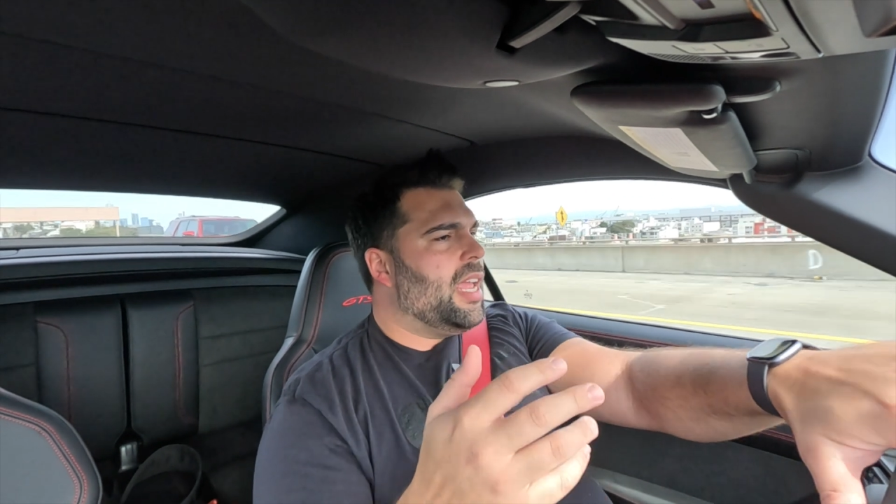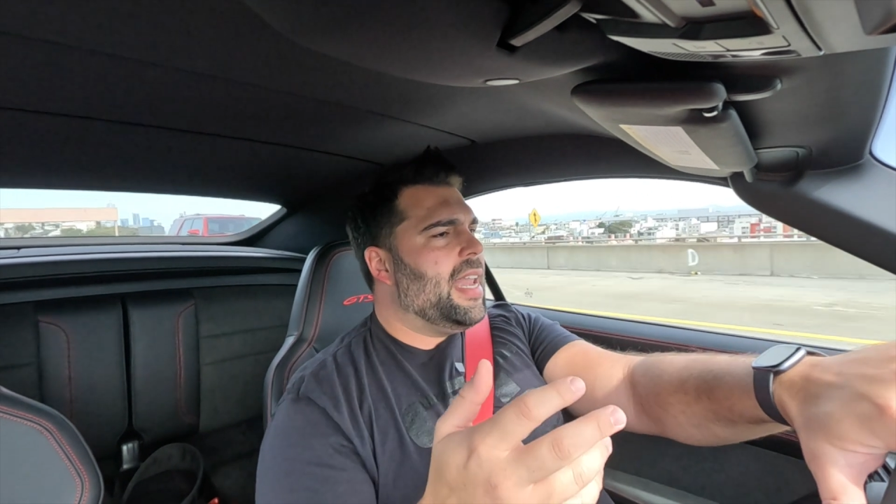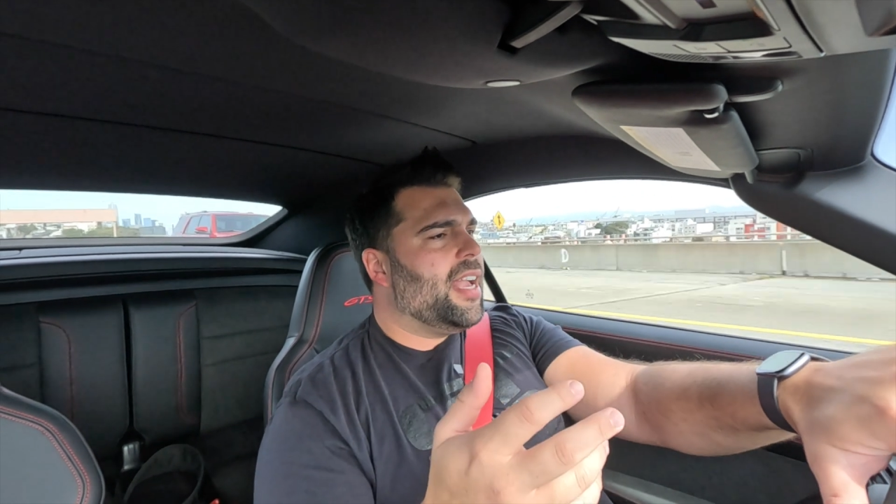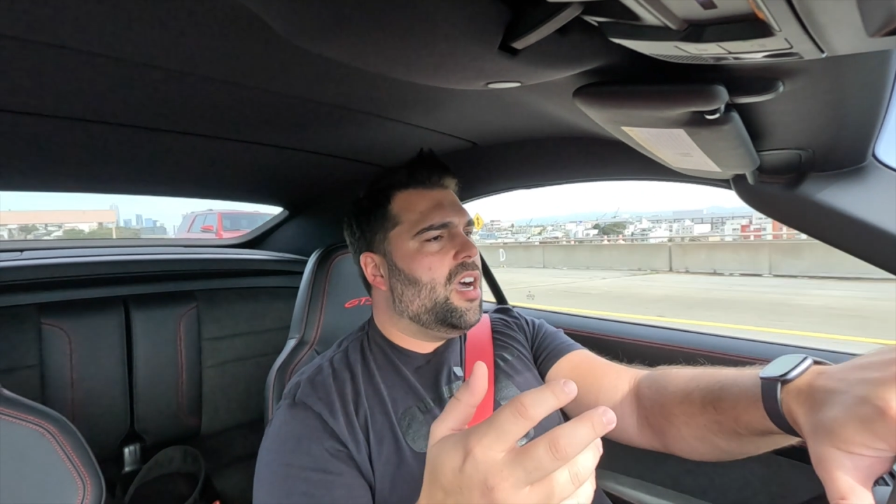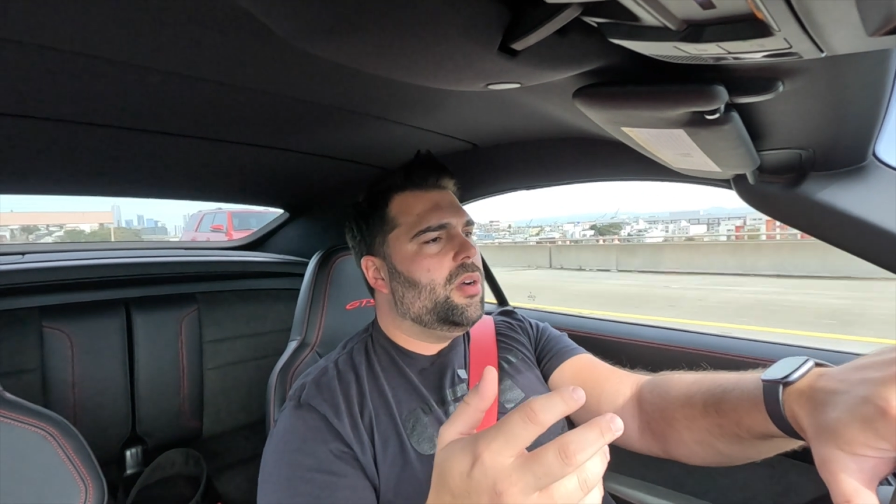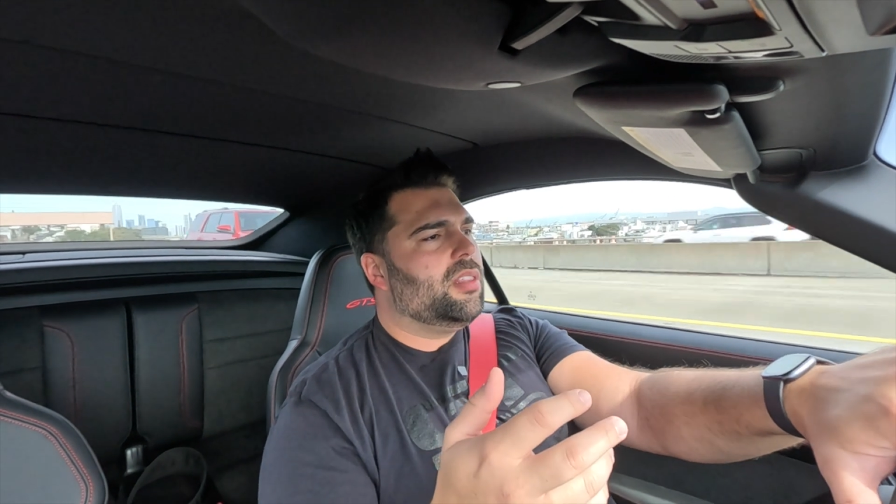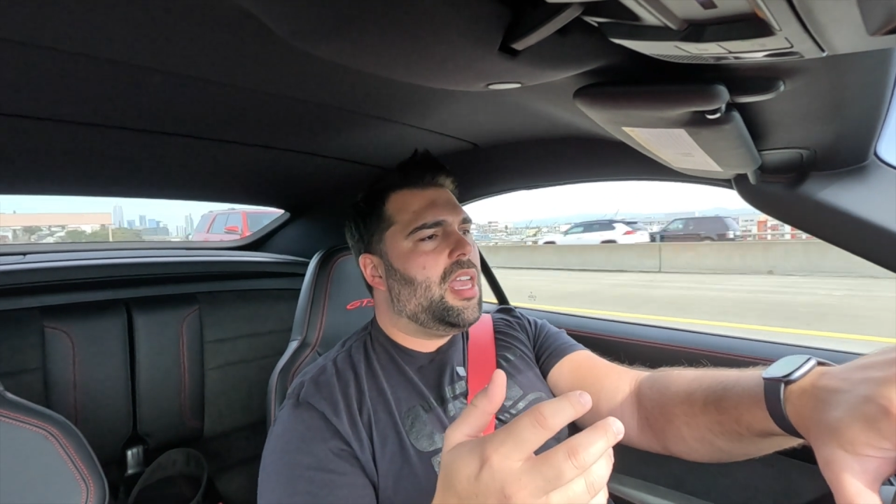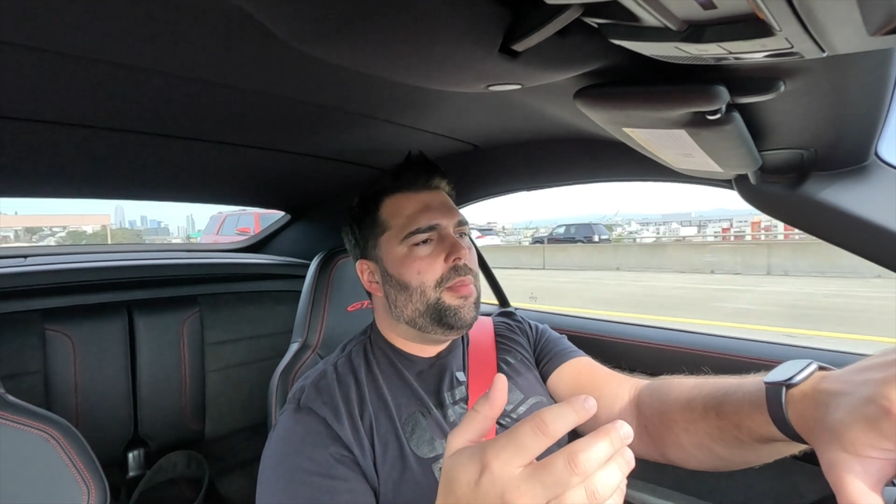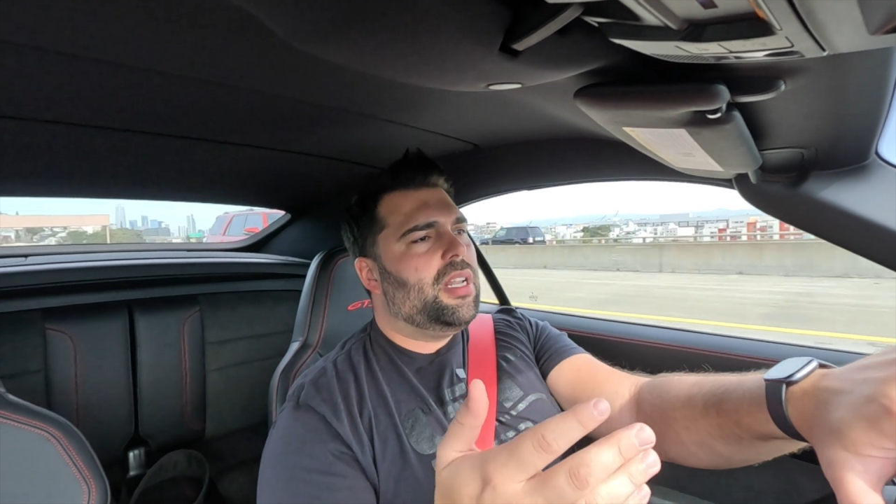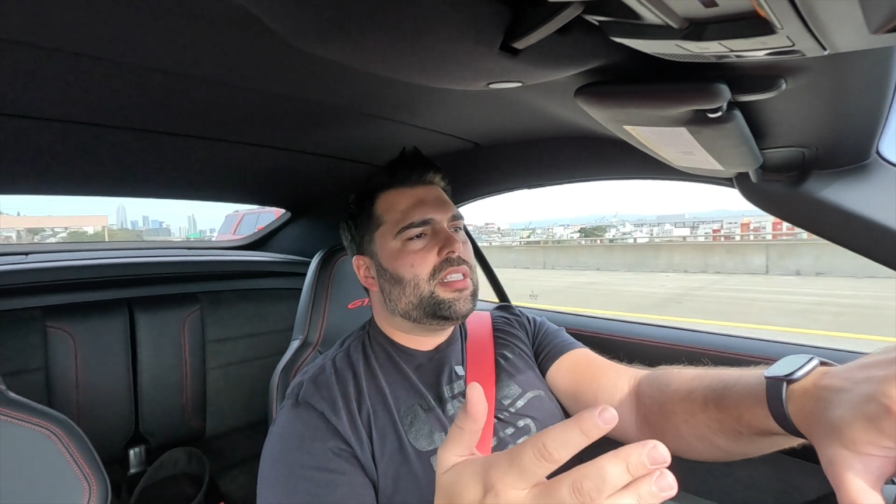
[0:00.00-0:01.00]
And I go with
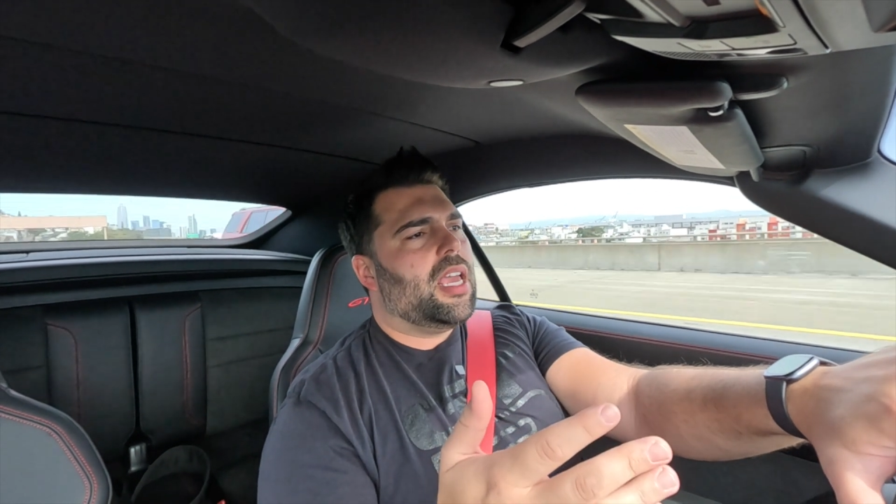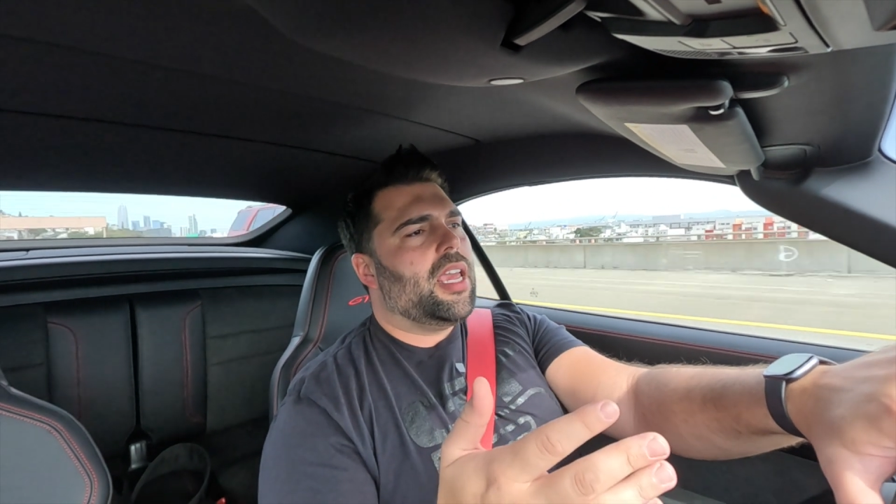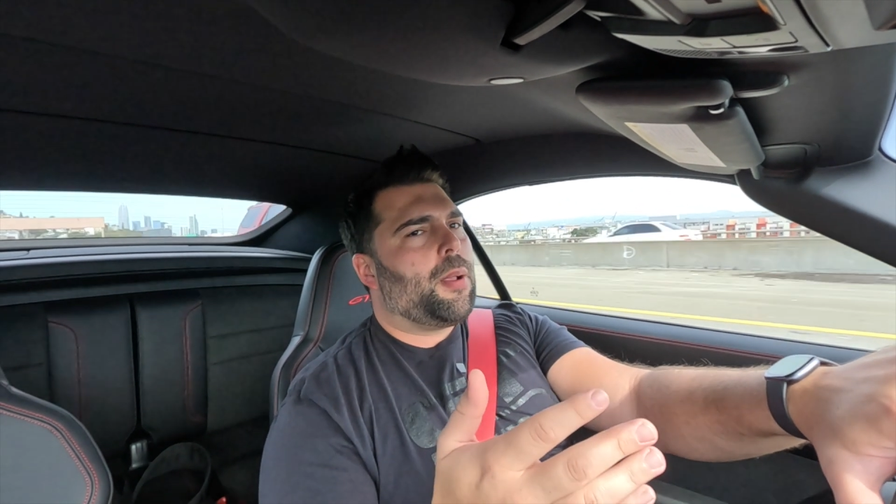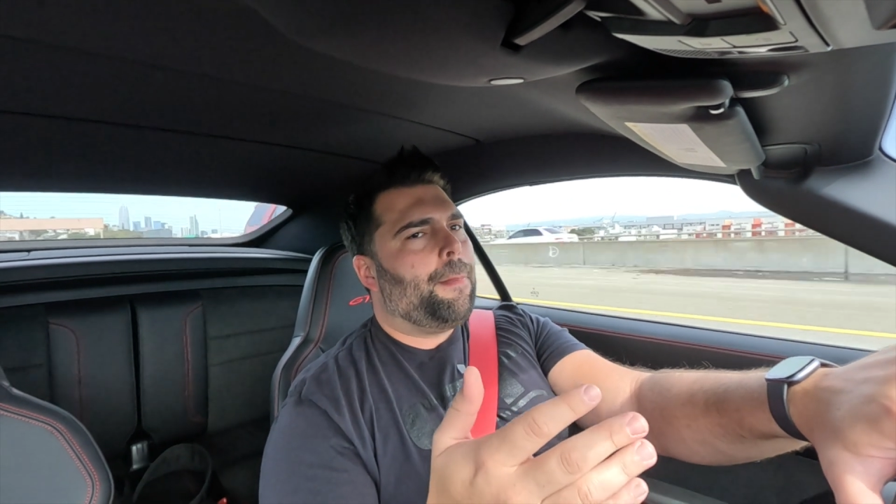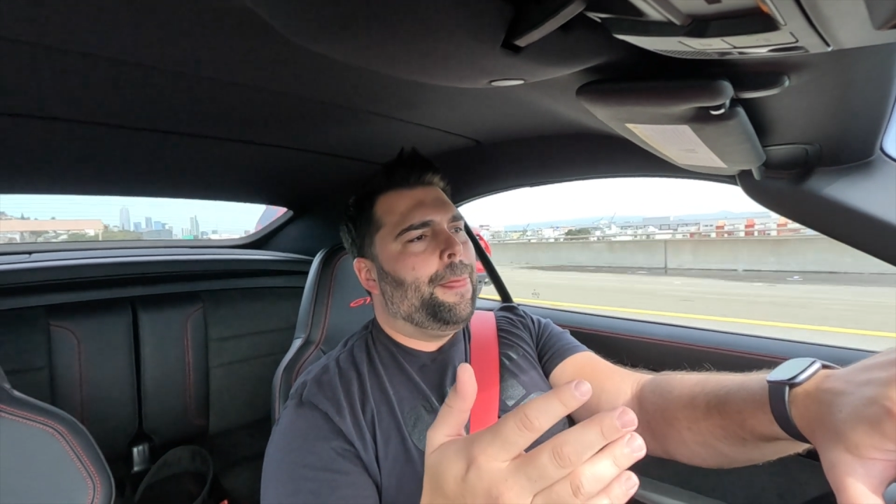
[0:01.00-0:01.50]
them and it's like,